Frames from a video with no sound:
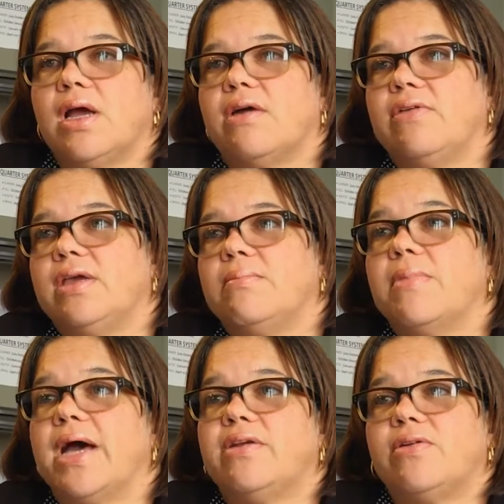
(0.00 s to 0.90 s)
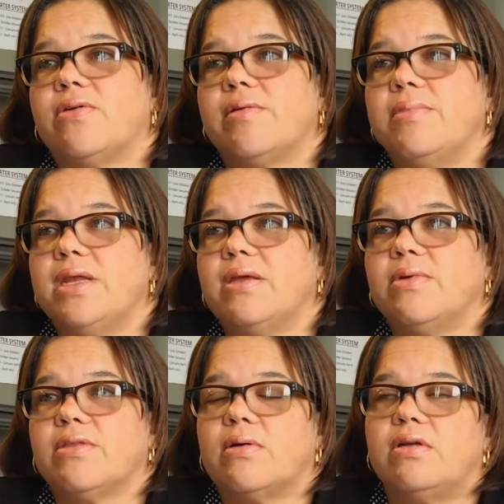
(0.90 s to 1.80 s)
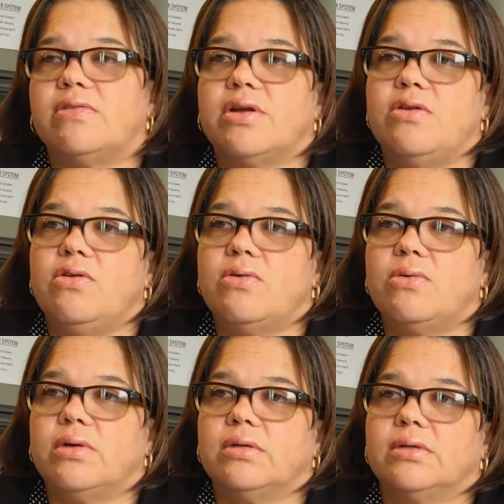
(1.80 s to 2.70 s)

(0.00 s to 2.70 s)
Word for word: having a mandatory meeting with all of our new